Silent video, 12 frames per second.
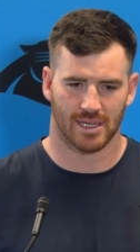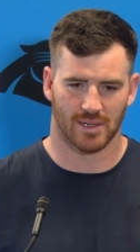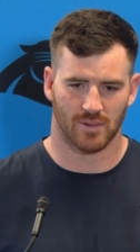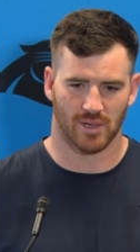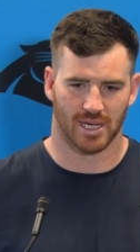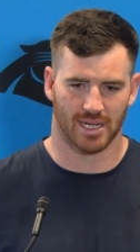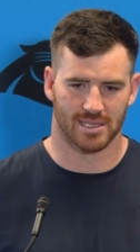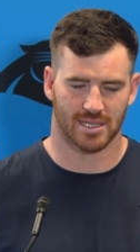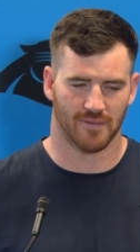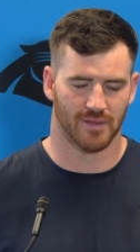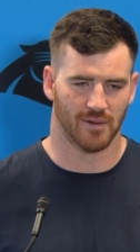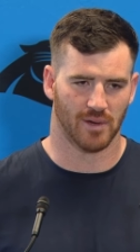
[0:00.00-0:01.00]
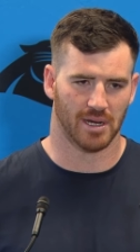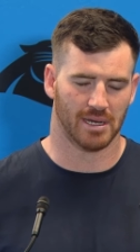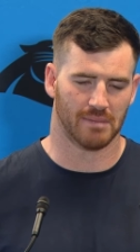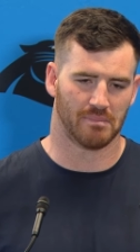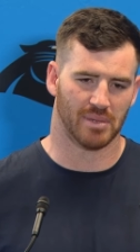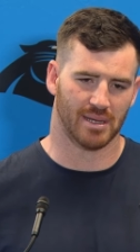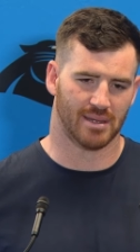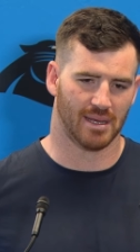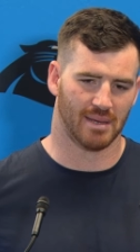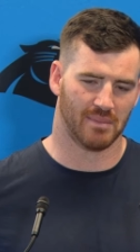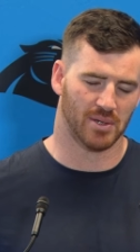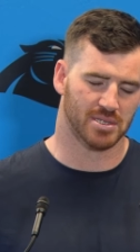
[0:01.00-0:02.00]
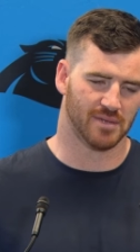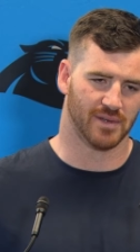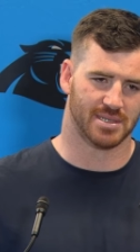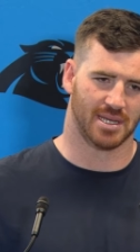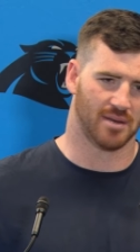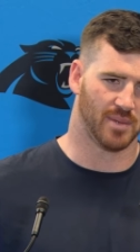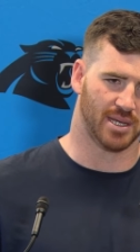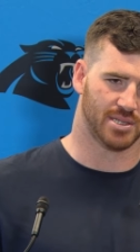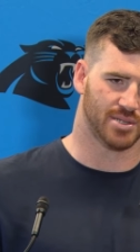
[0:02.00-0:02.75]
what kind of stuff they're running. But most of it's going to be in